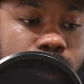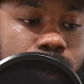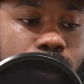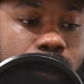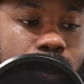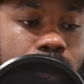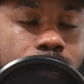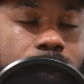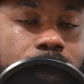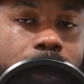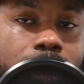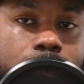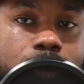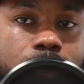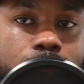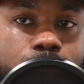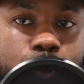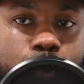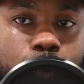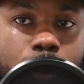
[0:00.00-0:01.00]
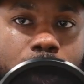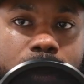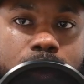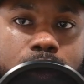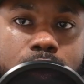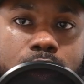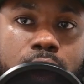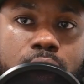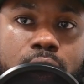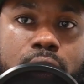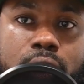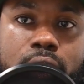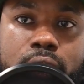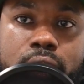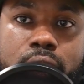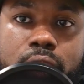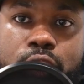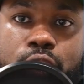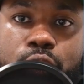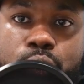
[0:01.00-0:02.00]
sometimes if you watch
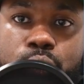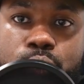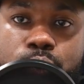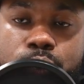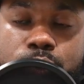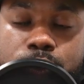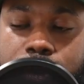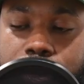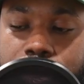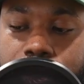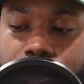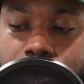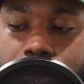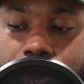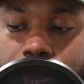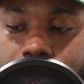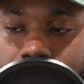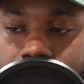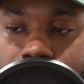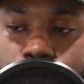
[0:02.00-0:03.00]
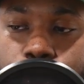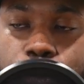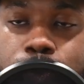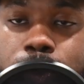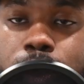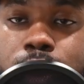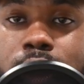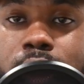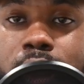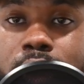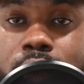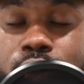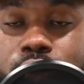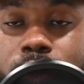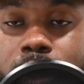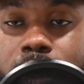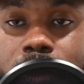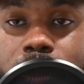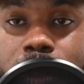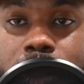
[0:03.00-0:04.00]
daily and you break down the
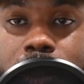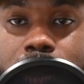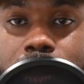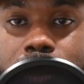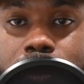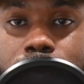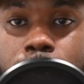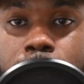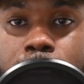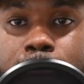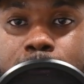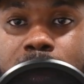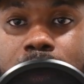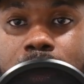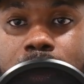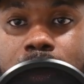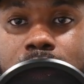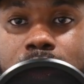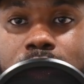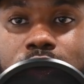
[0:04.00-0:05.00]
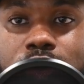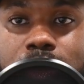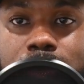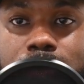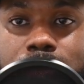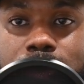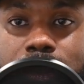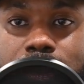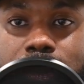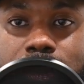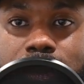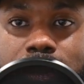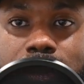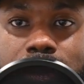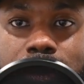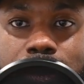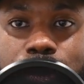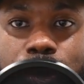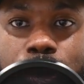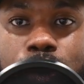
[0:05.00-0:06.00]
trial daily,
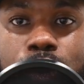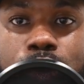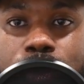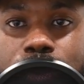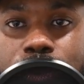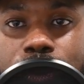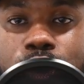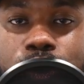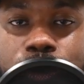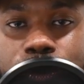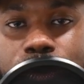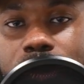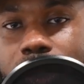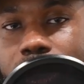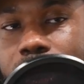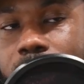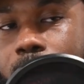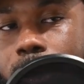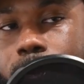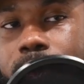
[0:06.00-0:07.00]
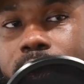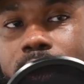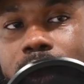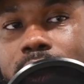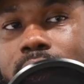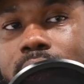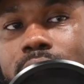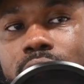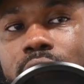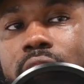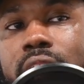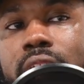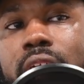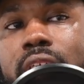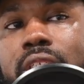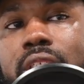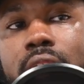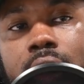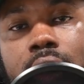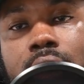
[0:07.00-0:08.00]
there's hard turns that happen like the very
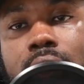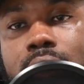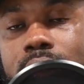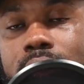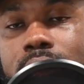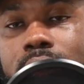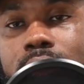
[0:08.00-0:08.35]
next day.